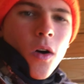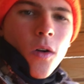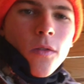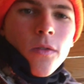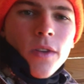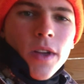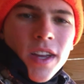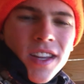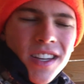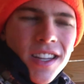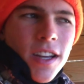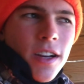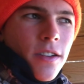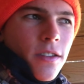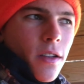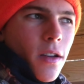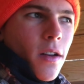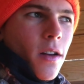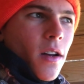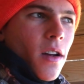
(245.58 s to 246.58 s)
Hopefully a
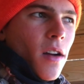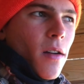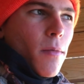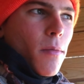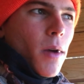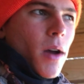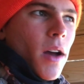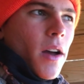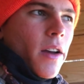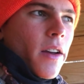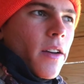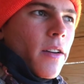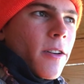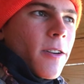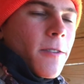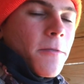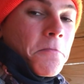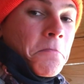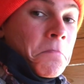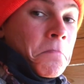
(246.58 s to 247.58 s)
deer's gonna come by,
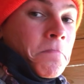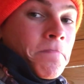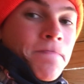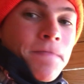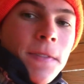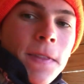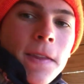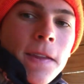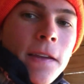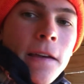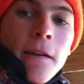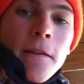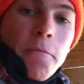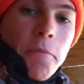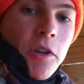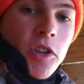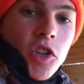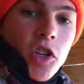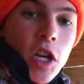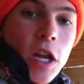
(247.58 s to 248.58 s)

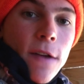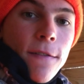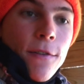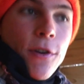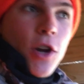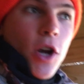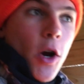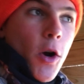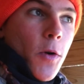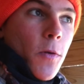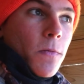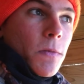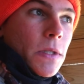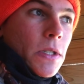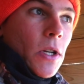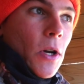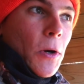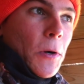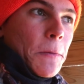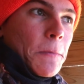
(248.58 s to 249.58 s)
but you never know, so